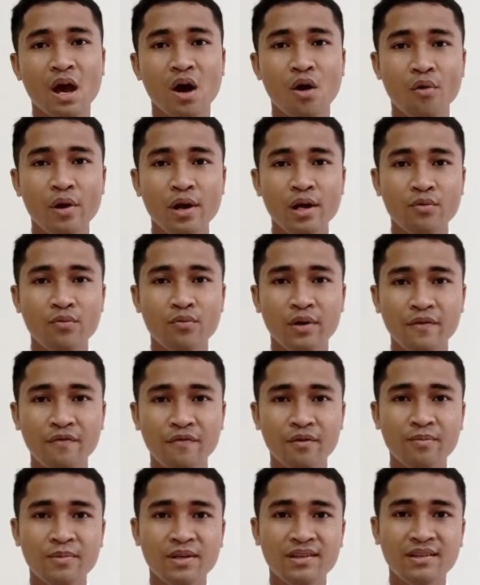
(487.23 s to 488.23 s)
When the wave
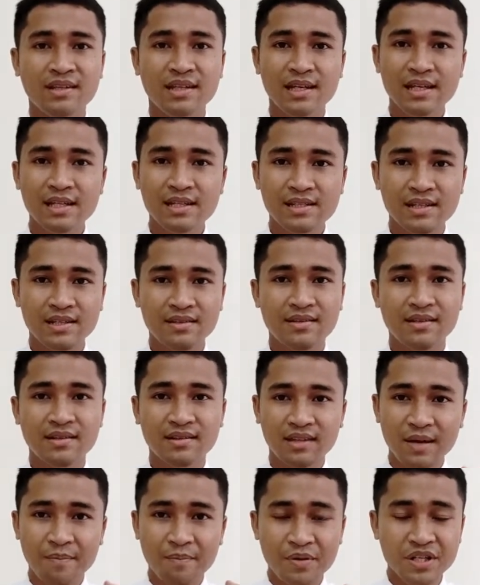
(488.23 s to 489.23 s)
from the sea enters the
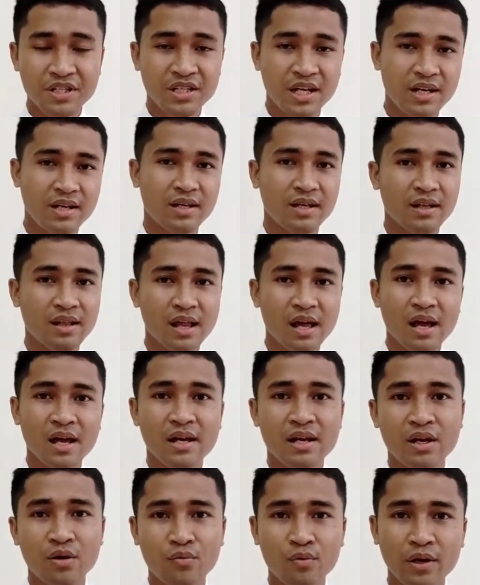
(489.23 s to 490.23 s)
tapered channel,
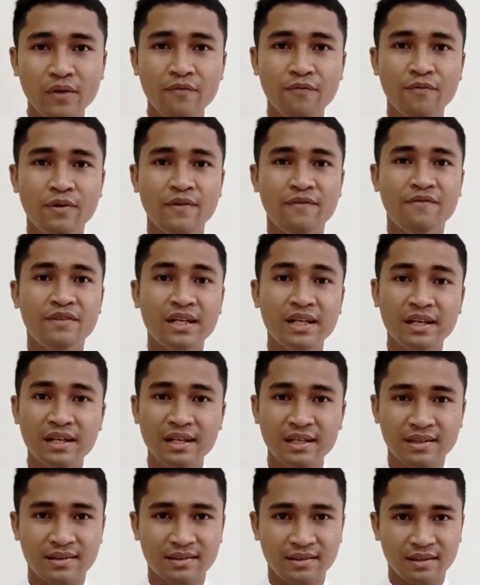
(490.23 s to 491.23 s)
the wave width
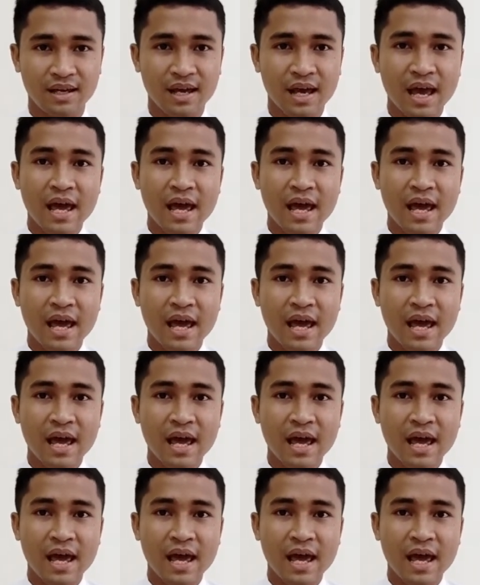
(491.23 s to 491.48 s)
decreases.